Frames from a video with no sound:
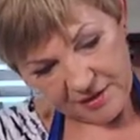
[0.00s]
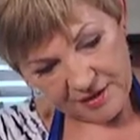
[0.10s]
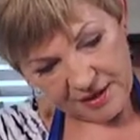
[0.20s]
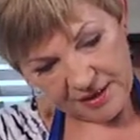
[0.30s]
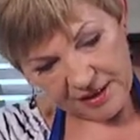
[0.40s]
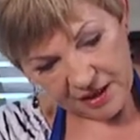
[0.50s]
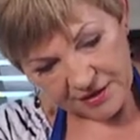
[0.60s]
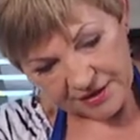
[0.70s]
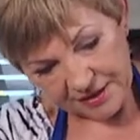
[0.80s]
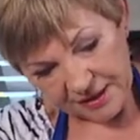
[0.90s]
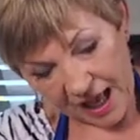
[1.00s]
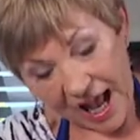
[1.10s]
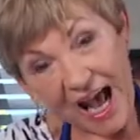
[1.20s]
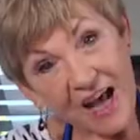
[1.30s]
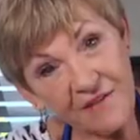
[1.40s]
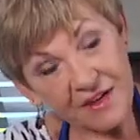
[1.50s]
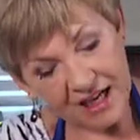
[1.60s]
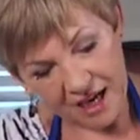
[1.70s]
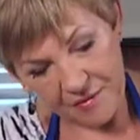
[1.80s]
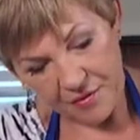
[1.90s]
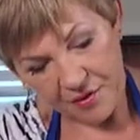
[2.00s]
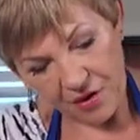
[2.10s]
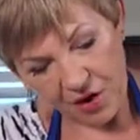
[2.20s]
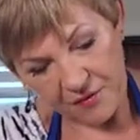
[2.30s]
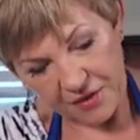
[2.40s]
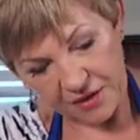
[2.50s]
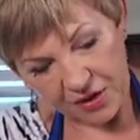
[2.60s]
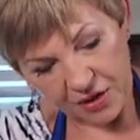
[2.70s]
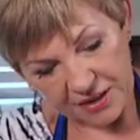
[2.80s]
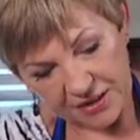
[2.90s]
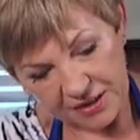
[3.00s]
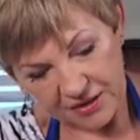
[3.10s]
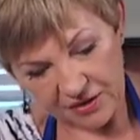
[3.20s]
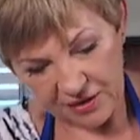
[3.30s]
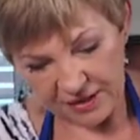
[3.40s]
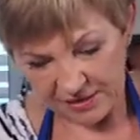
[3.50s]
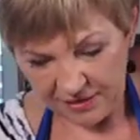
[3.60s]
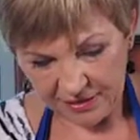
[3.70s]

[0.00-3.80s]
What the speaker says: In goes the half a cup of the 99%